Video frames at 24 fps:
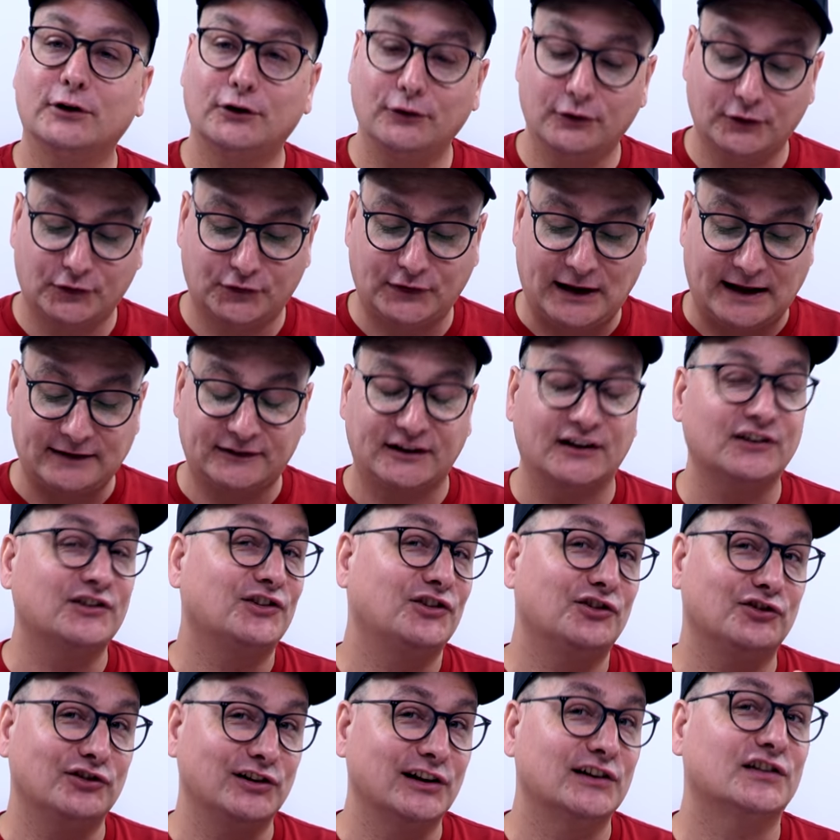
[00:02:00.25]
do the sound test and
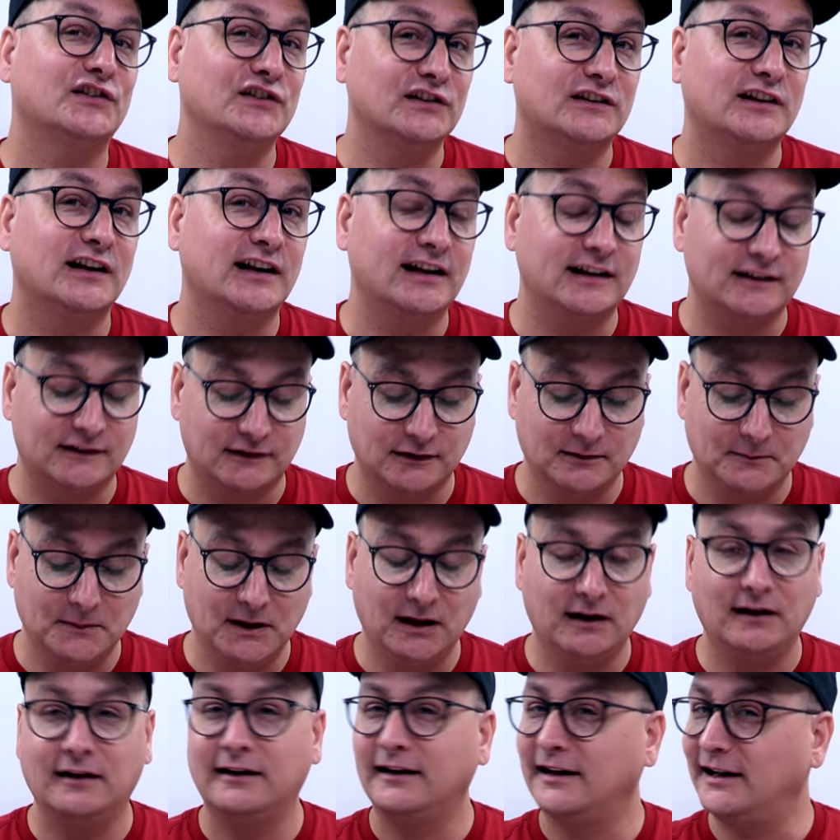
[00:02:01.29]
you listen to this,
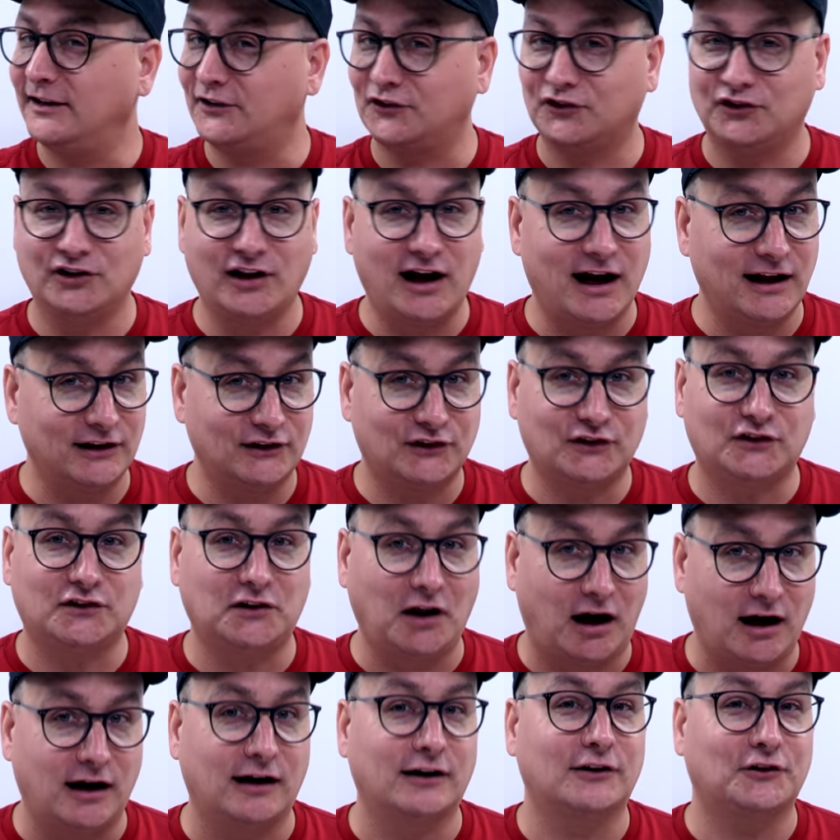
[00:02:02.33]
it's not
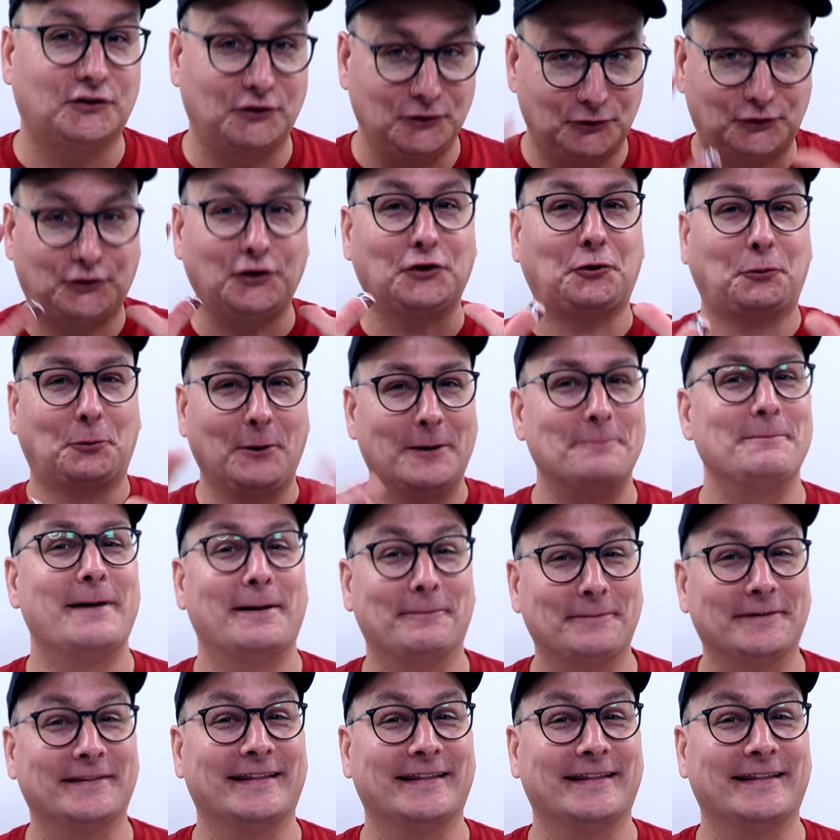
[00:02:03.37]
stock, so just remember